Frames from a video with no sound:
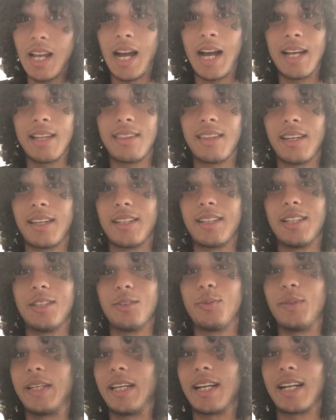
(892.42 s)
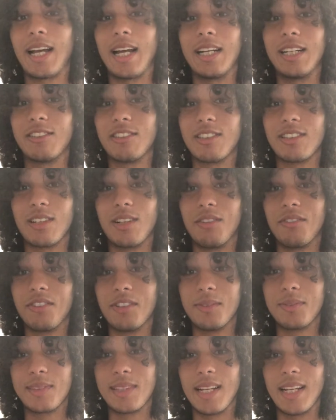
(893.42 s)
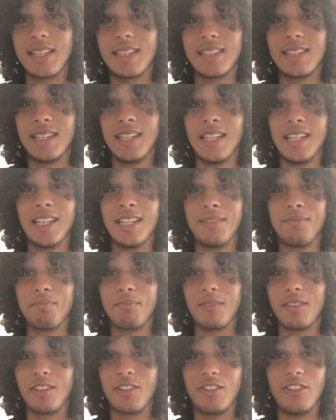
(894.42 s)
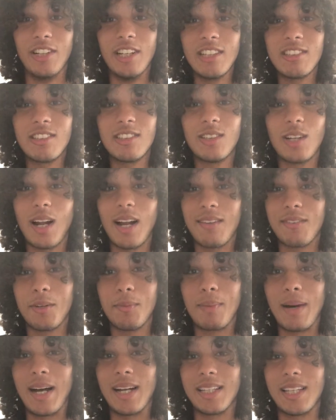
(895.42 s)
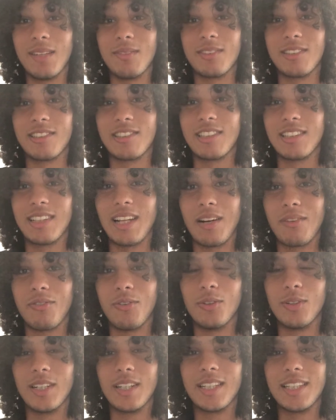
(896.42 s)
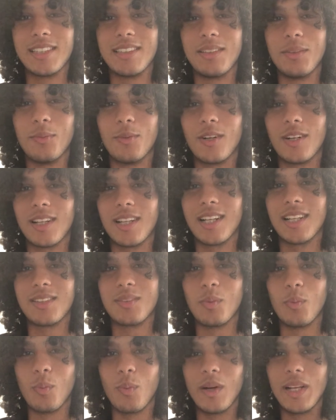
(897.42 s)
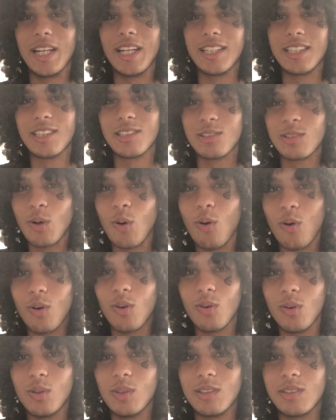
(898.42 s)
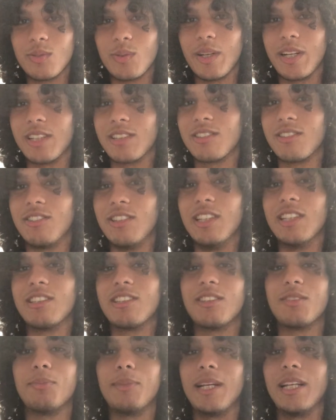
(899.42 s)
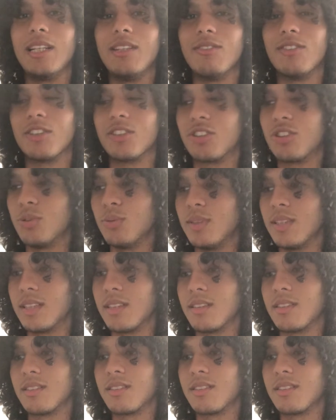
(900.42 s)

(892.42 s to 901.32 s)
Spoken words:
I think this weekend kind of just confirms that Grealish is not having bad games. It's just that Foden is the one that's willing to score goals, whereas Grealish is barely even shooting.